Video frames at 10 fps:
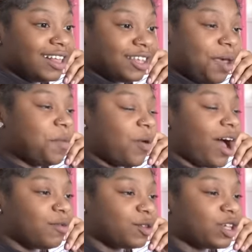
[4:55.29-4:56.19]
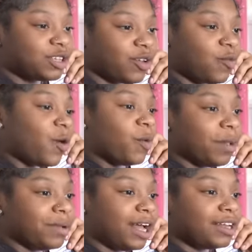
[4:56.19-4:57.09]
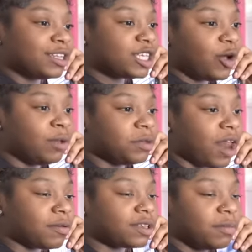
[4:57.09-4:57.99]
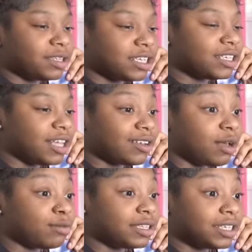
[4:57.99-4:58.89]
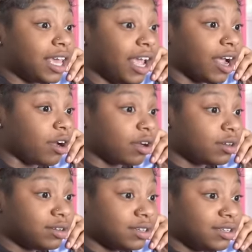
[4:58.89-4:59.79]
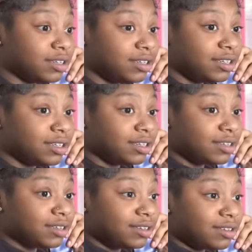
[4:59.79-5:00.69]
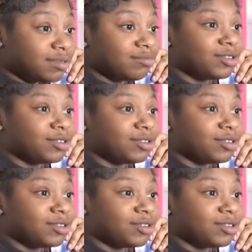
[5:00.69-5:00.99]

Tell me why I was just on the phone with him and I didn't tell him that I was coming to his house. I'm scared. If you really go, go?